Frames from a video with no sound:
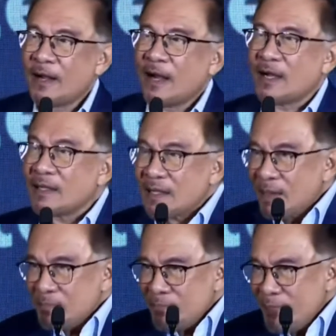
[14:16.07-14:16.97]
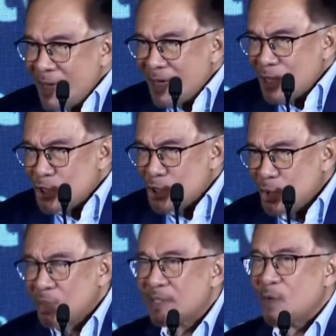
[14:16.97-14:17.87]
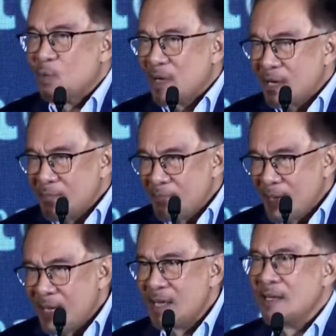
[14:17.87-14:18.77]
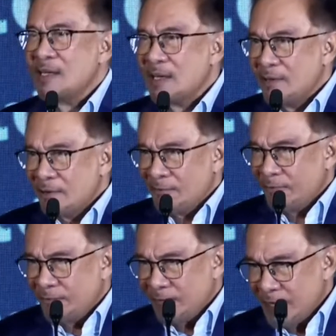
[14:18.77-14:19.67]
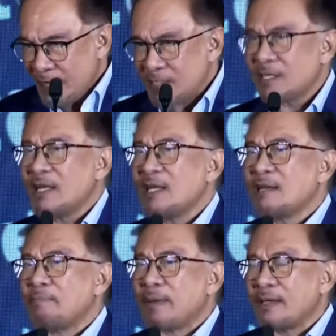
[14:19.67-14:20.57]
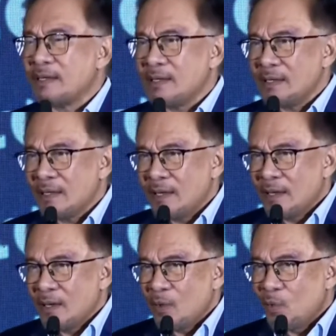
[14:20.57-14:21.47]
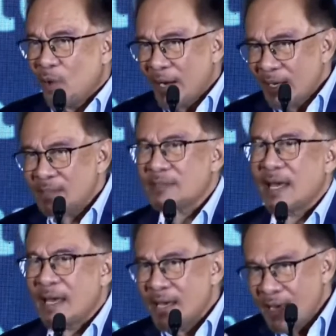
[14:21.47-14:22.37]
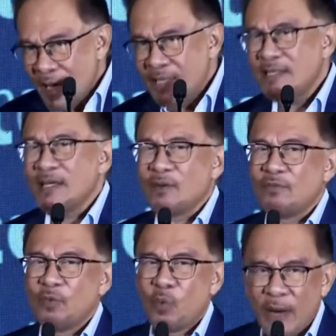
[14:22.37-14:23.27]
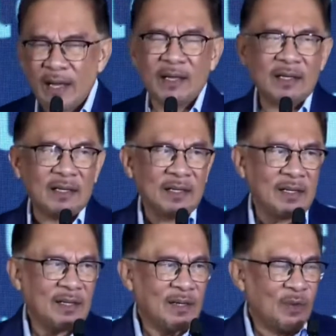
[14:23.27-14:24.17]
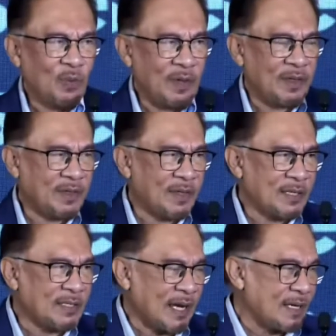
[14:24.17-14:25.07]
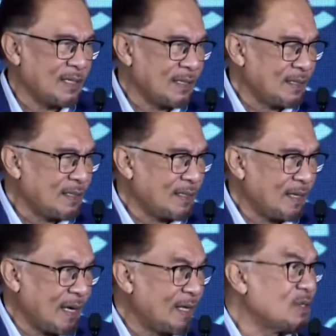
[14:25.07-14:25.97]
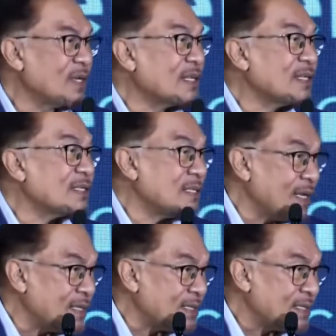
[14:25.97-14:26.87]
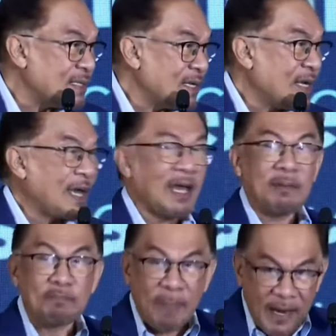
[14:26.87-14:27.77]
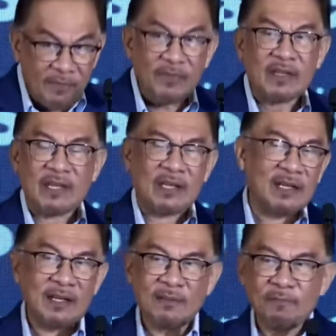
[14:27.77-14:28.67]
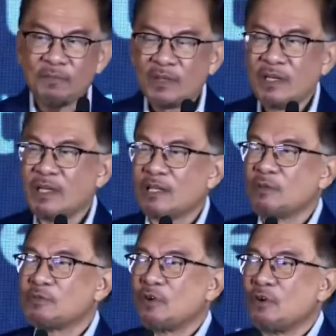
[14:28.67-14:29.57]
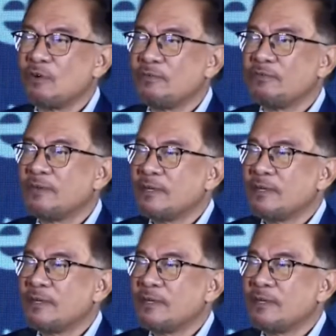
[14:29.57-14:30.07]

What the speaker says: other than making sure that we remain fiercely independent whilst engaging well with China and the United States and benefiting in terms of